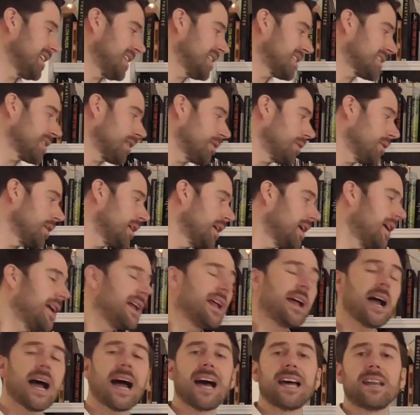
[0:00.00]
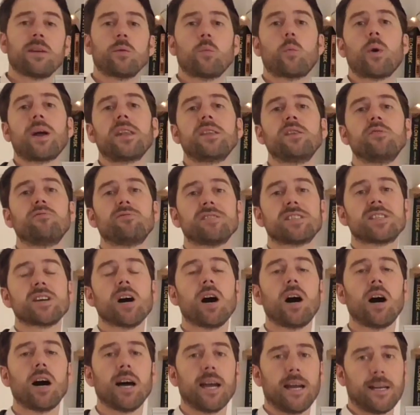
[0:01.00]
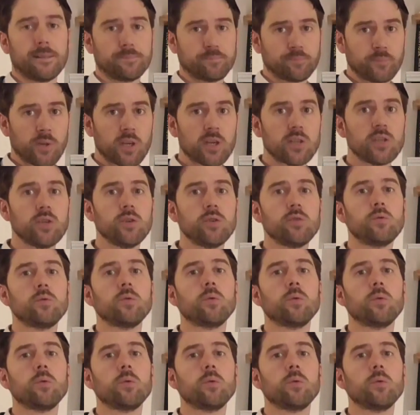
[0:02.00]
So, and when you retire, you